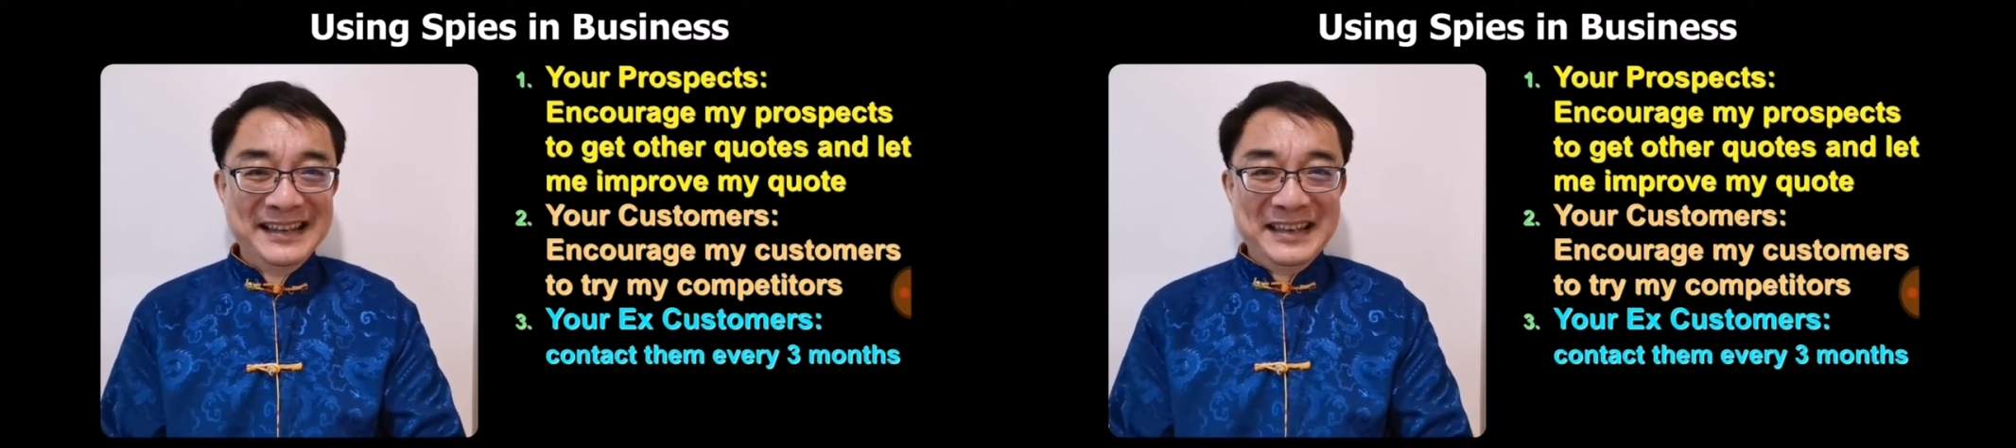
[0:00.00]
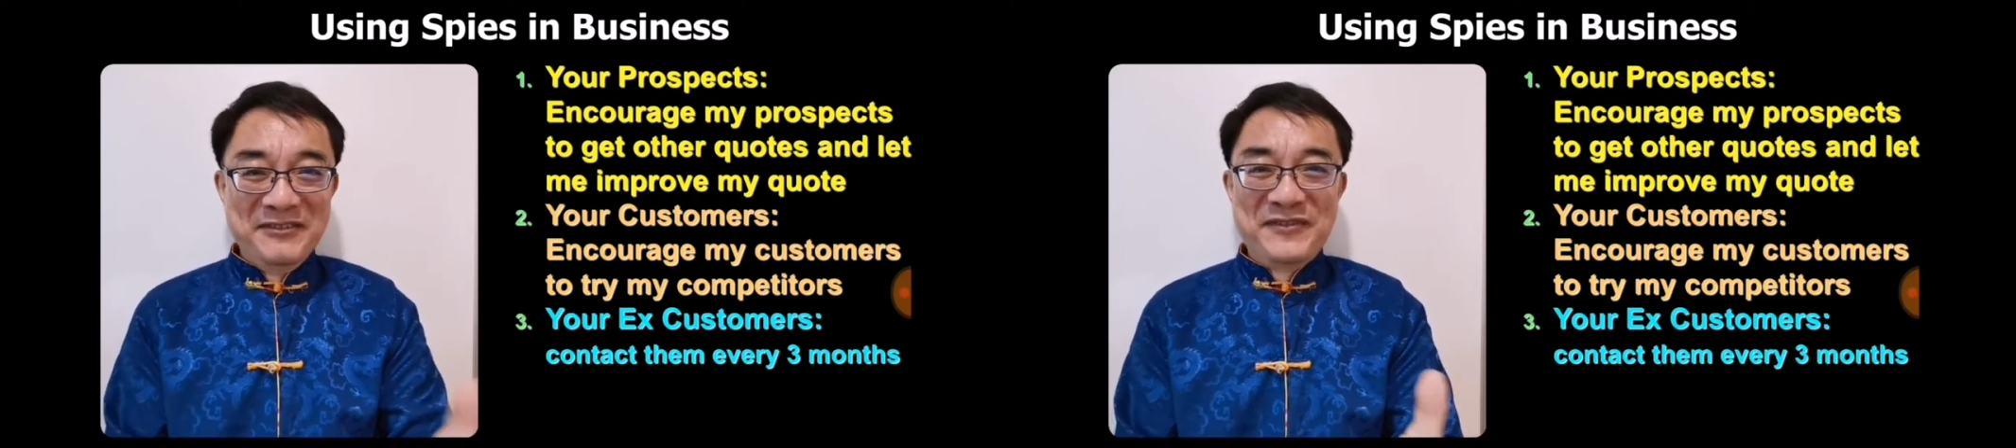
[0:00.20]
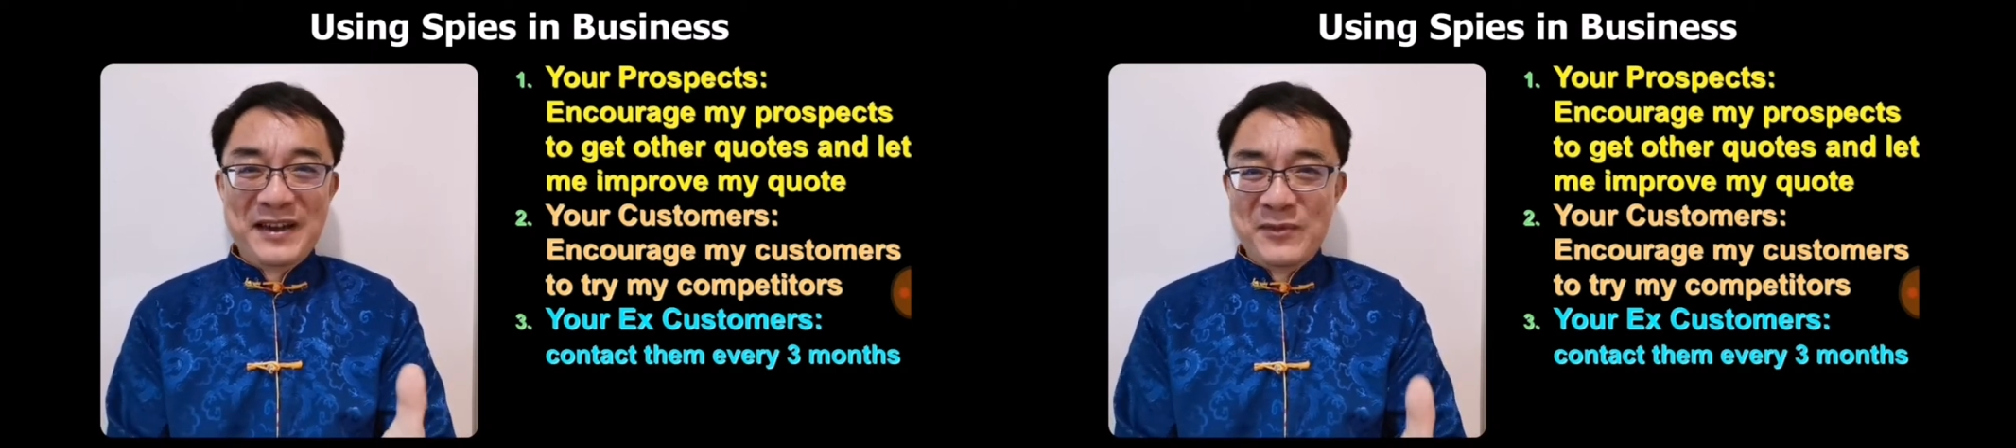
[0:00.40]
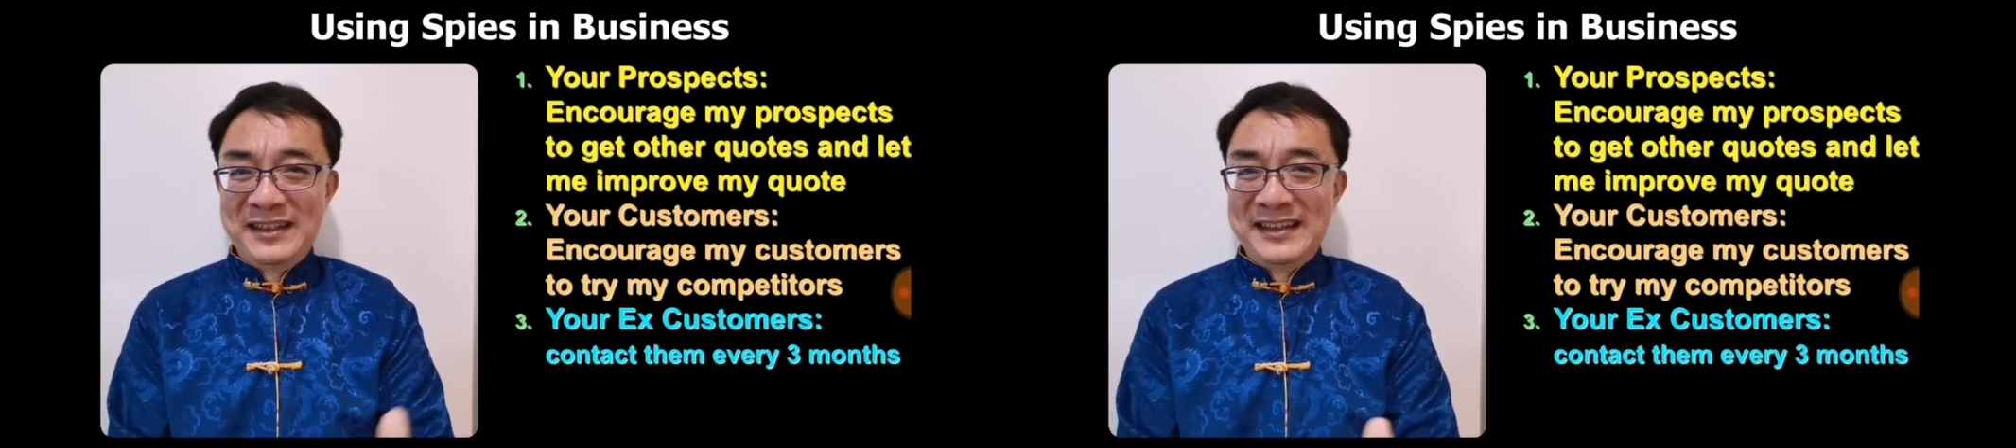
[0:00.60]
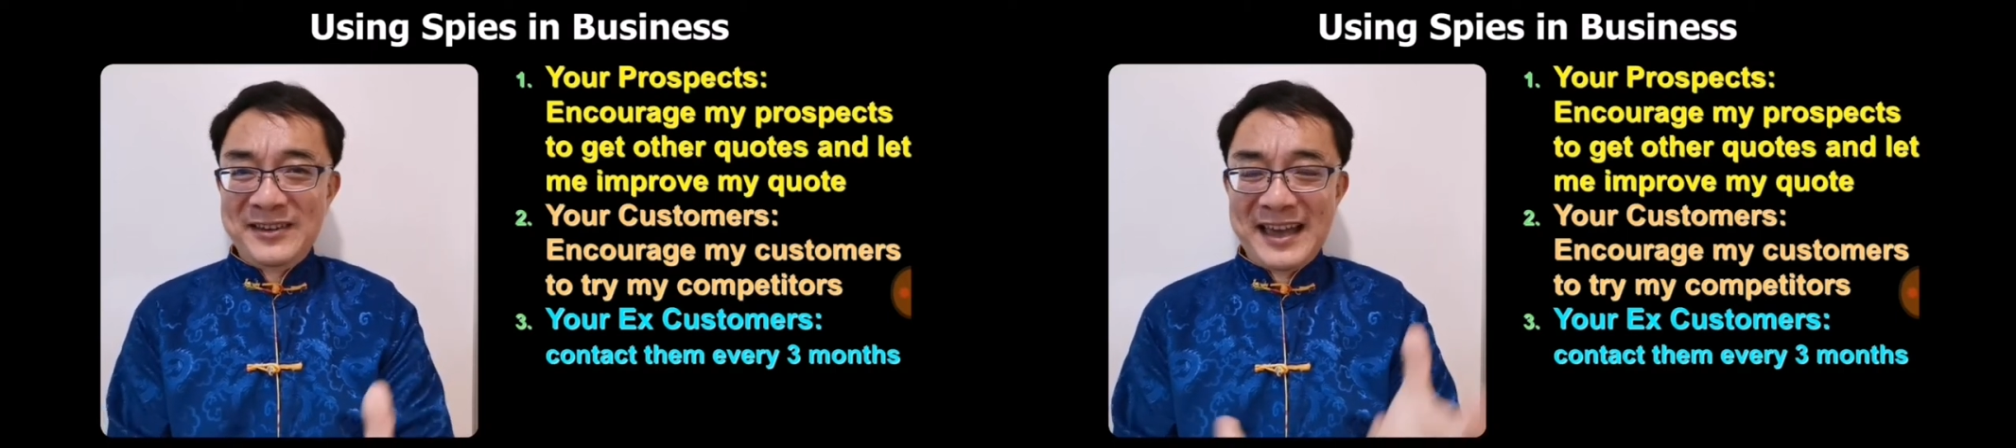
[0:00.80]
In fact, when
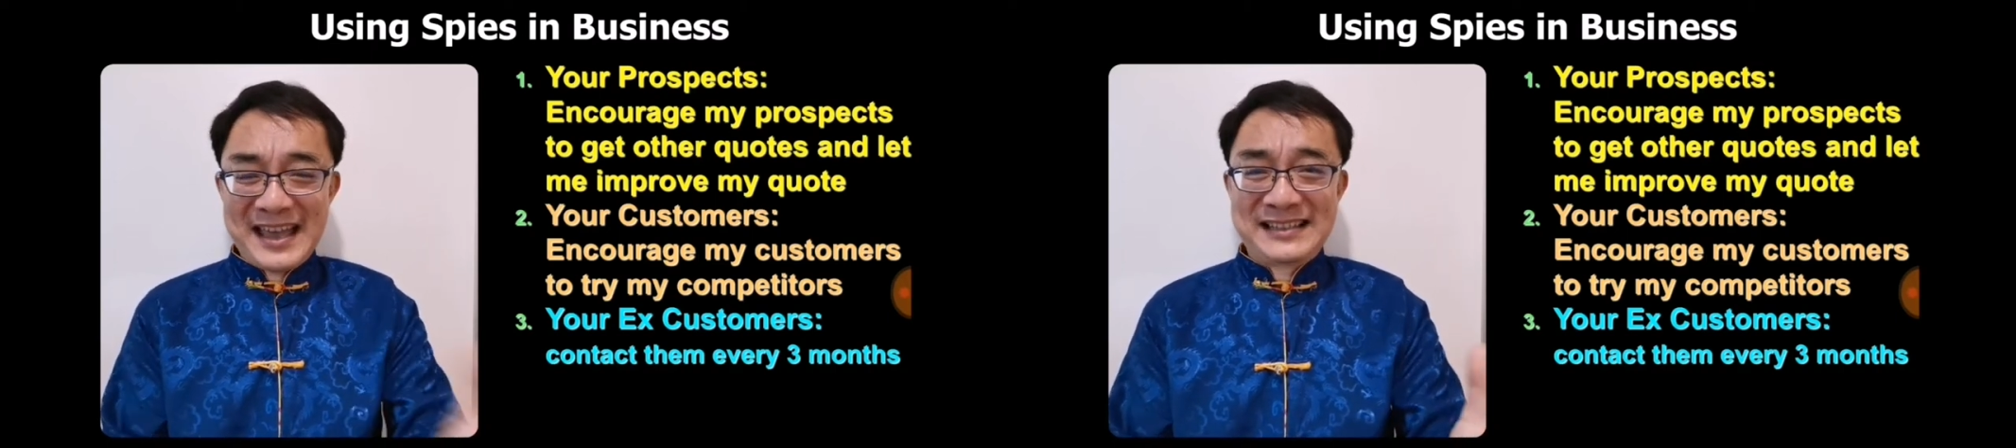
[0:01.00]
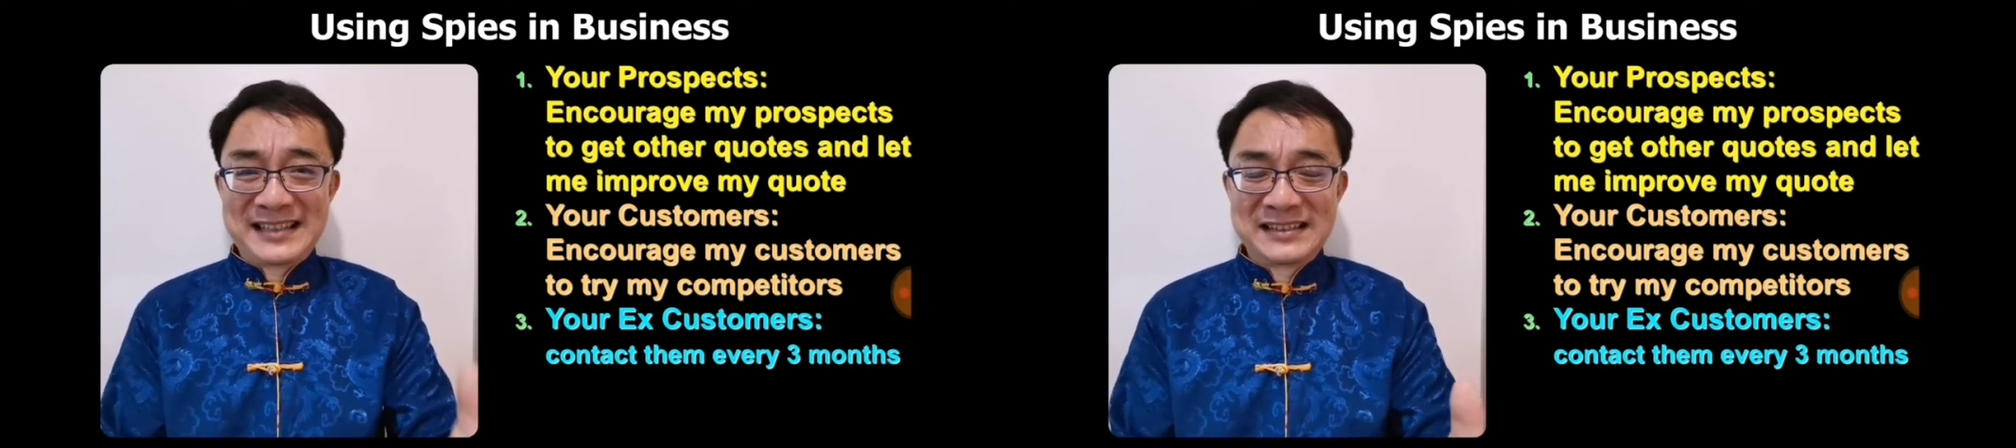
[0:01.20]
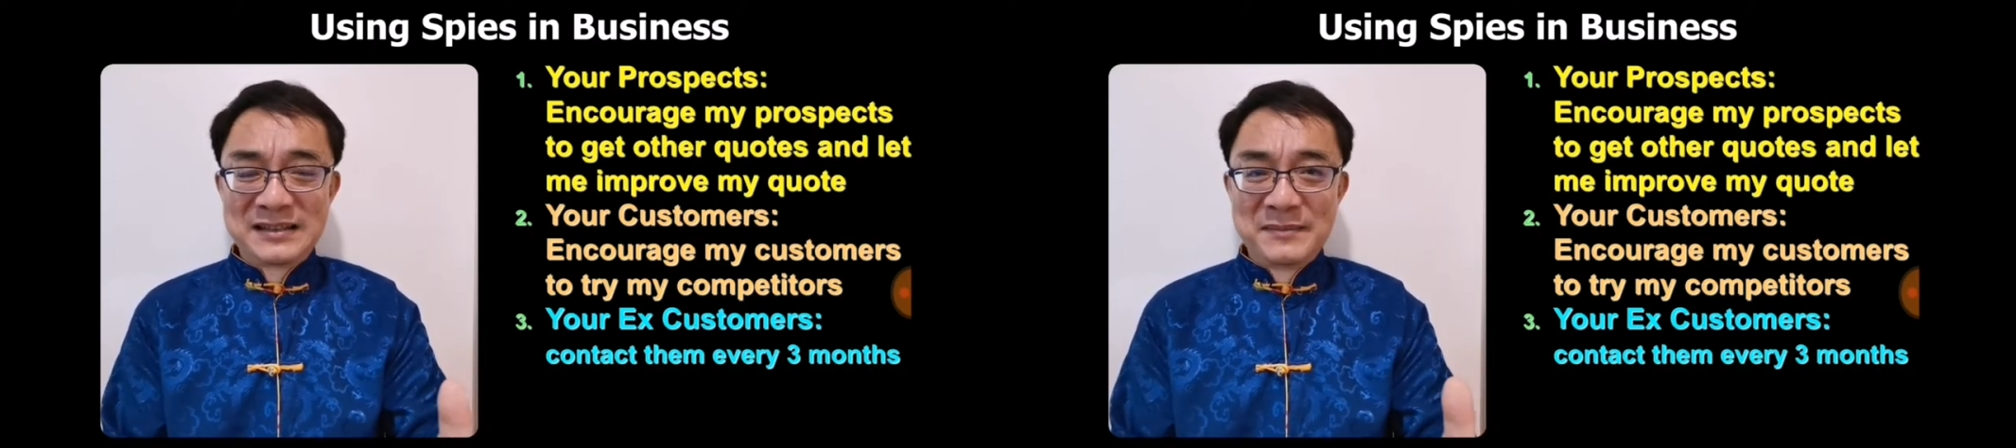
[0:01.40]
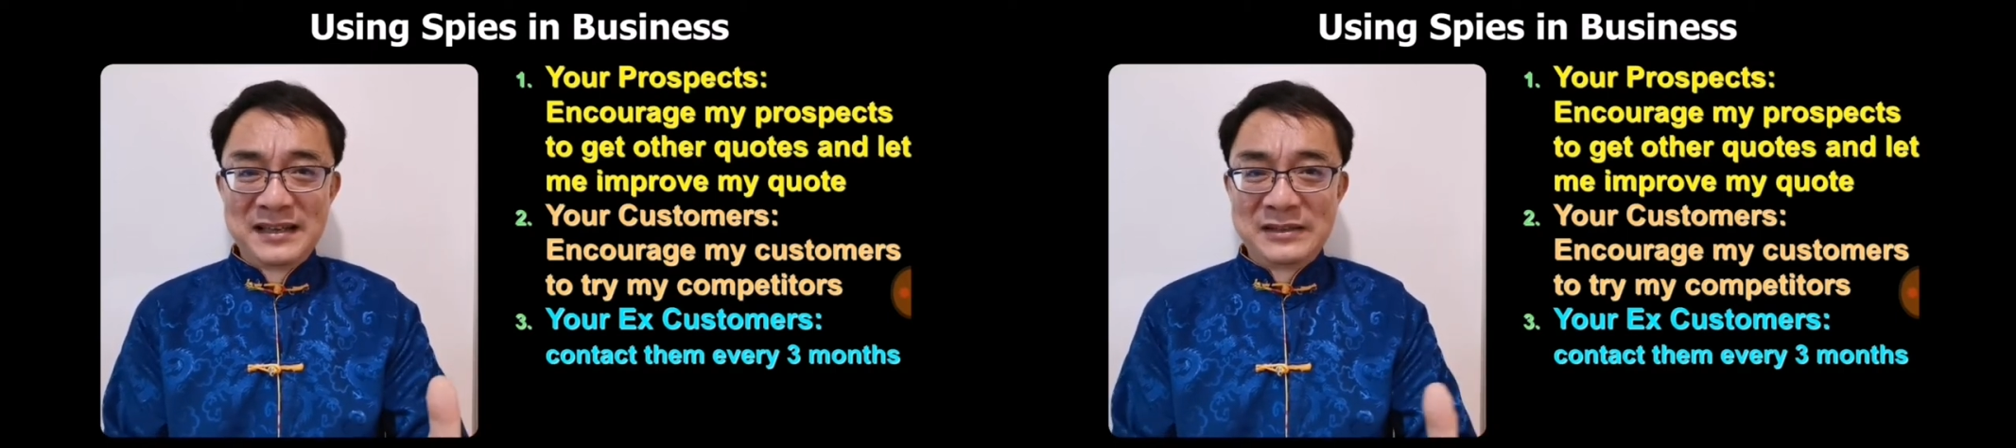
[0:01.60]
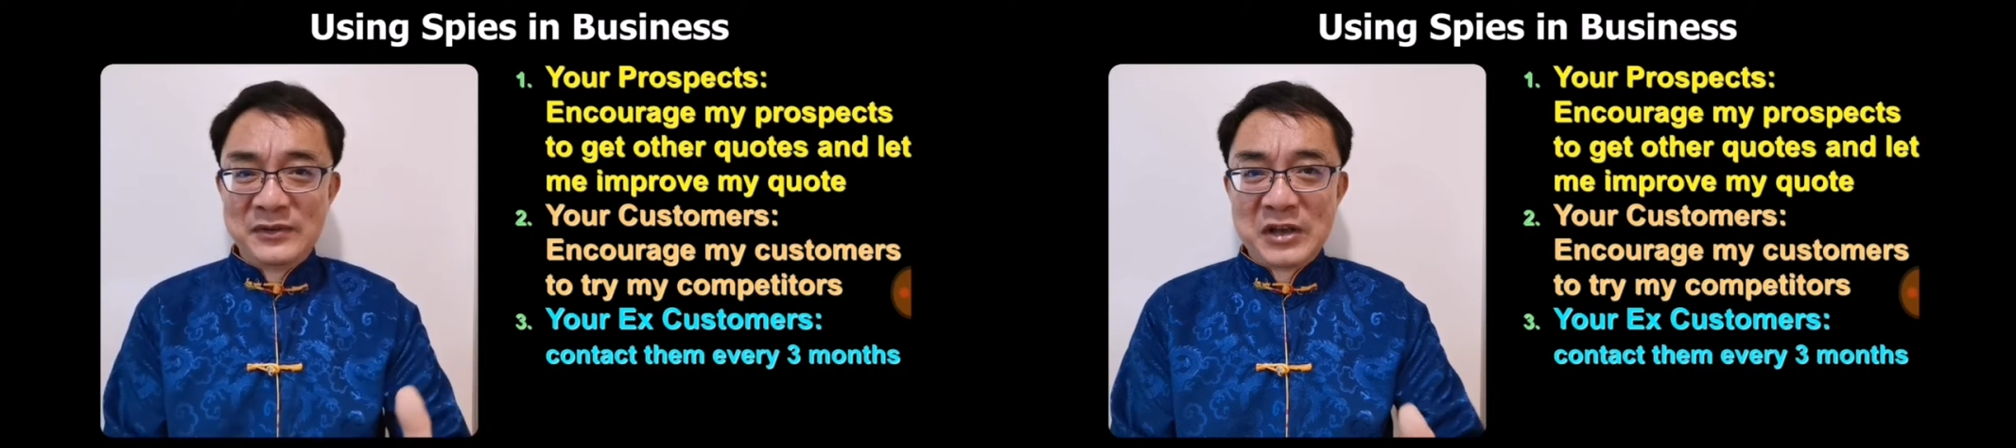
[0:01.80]
they're your ex-customers, they will say,